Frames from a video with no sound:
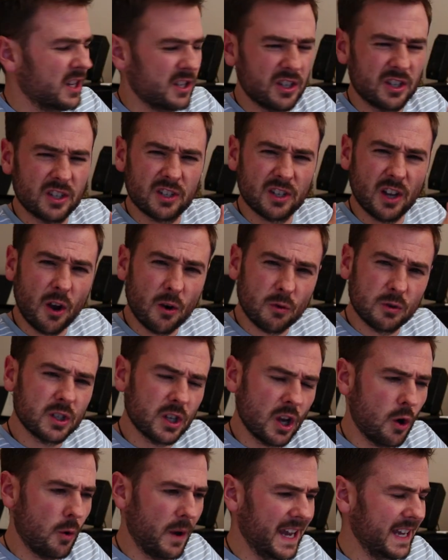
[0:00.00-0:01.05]
so,
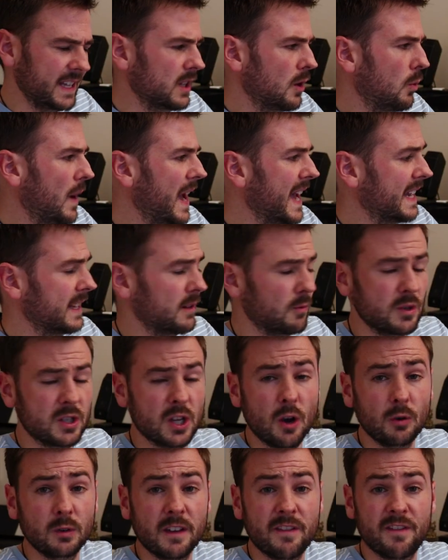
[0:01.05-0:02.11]
so hidden away, and it
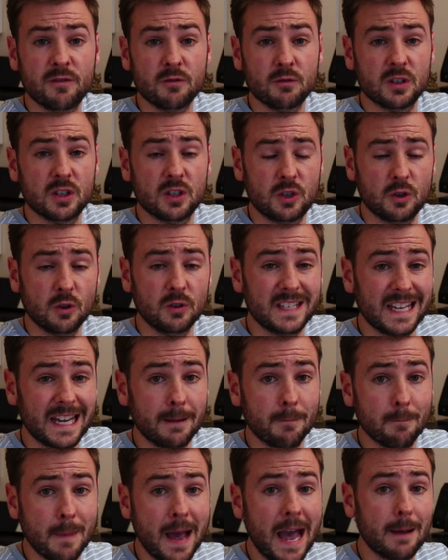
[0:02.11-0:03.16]
was only through
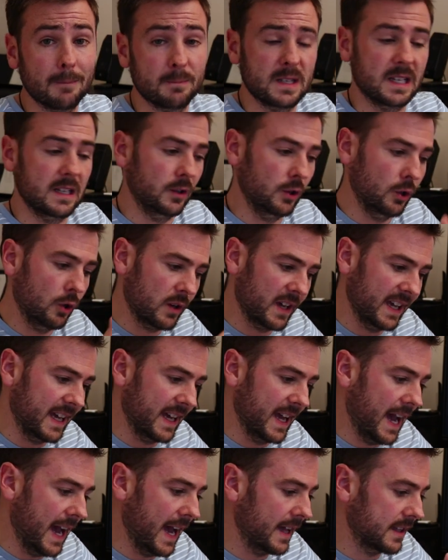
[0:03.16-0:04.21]
studying maps and
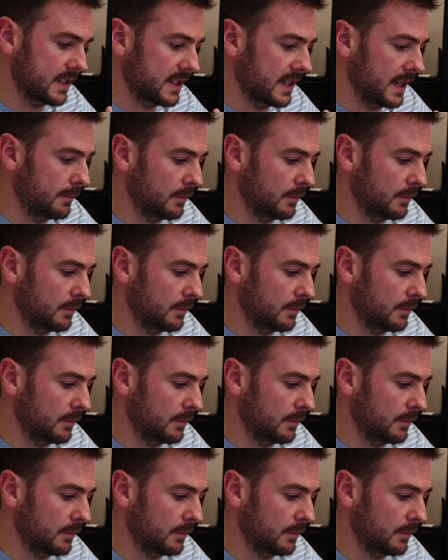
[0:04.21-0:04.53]
looking at